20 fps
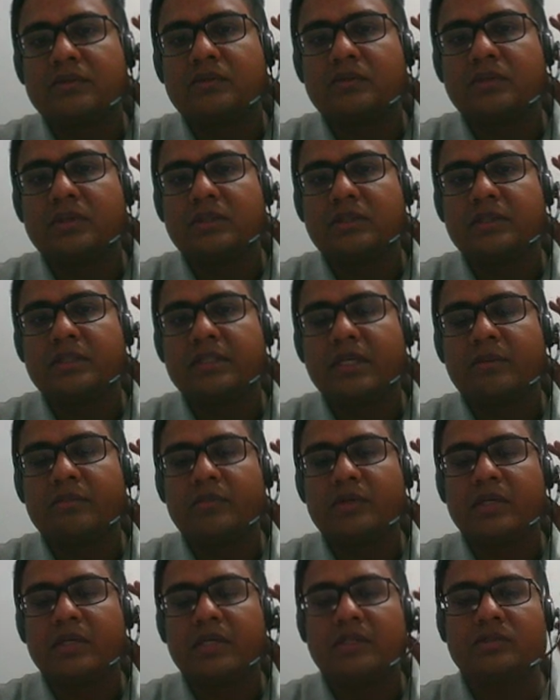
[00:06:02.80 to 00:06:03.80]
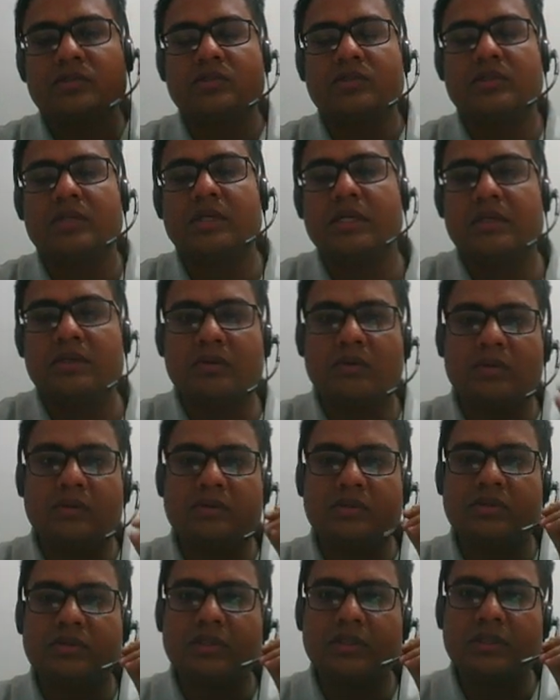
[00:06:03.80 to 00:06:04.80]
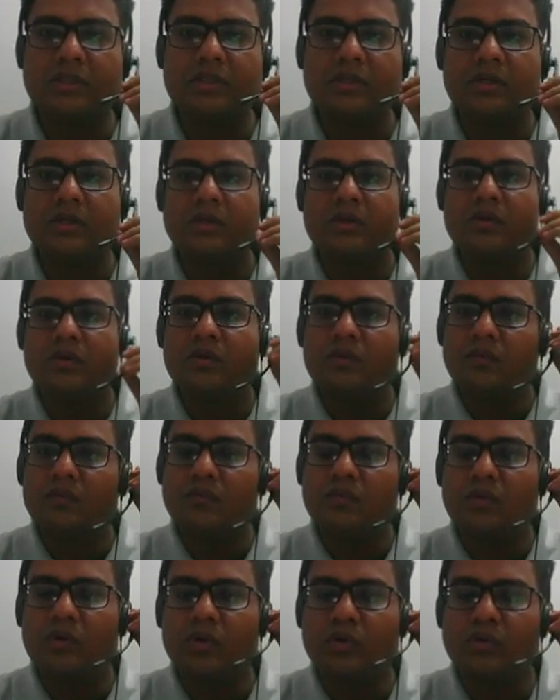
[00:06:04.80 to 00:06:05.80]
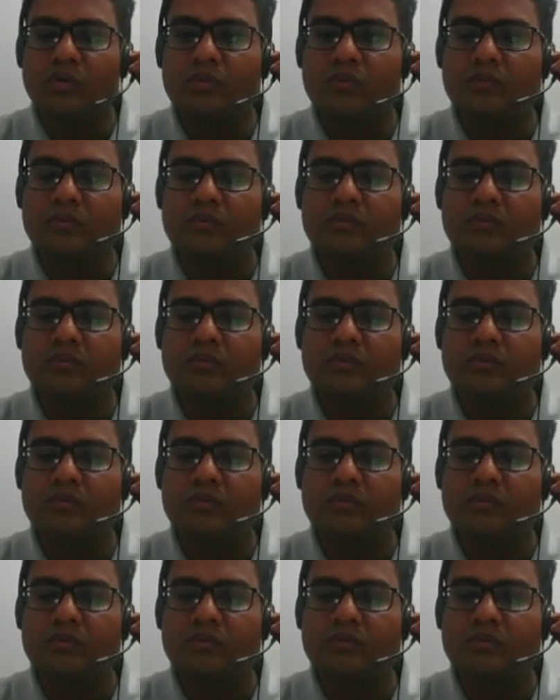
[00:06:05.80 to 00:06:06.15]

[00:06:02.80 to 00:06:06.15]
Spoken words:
to the same range at constant volume.